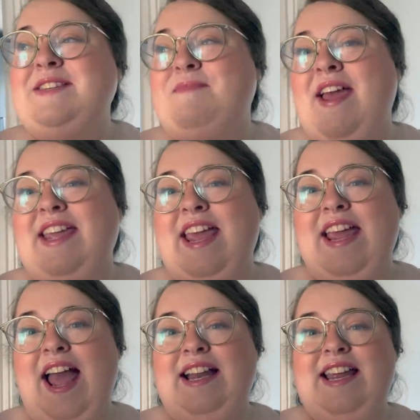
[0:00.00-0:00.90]

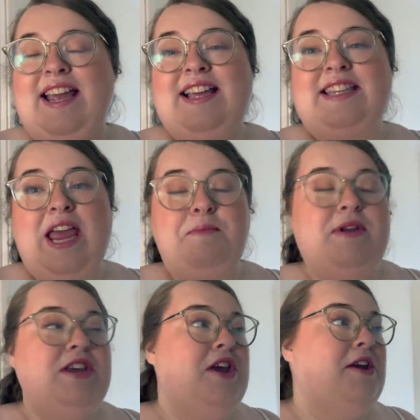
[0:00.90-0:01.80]
Becky and it is a
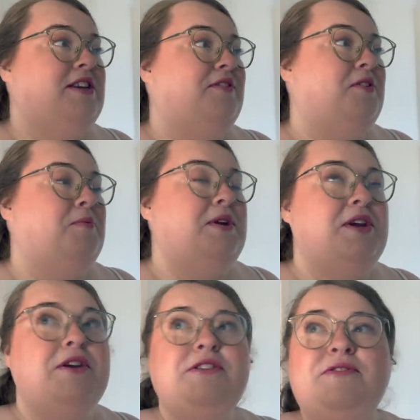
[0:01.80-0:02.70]
beautiful
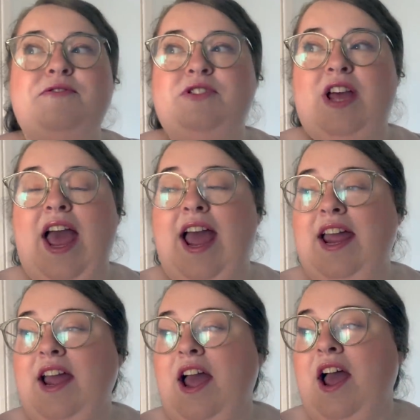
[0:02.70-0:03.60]

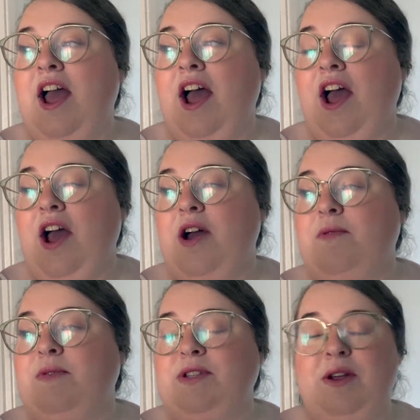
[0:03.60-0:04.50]
day.
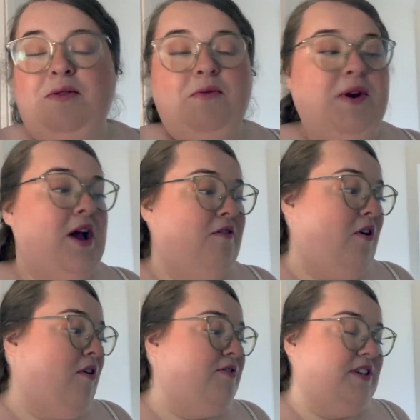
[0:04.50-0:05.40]
So we are
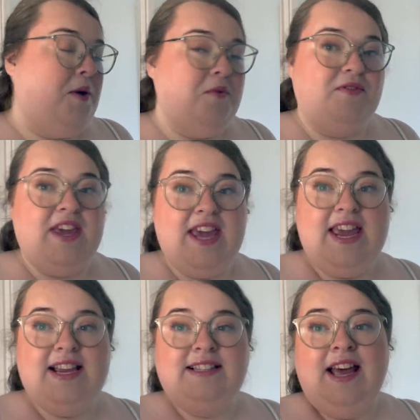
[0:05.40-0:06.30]
off to Gunwharf
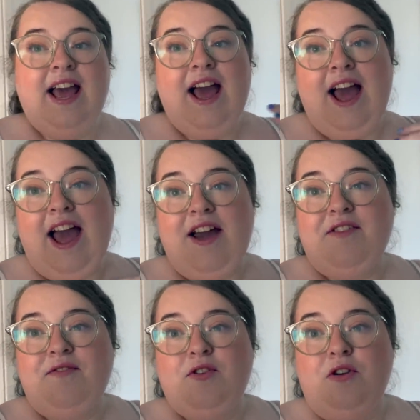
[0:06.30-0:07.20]
Quays. I
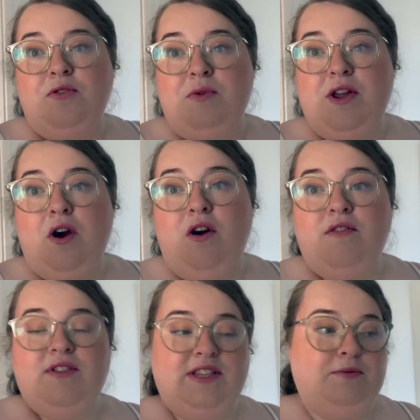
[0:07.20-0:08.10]
have got the week
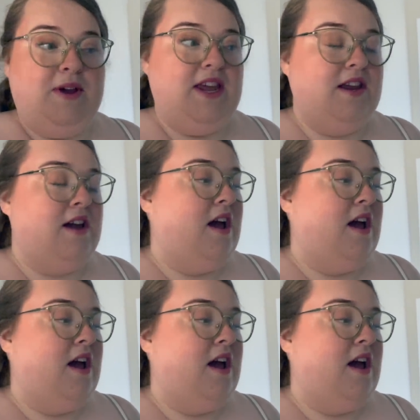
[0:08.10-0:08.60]
off this week.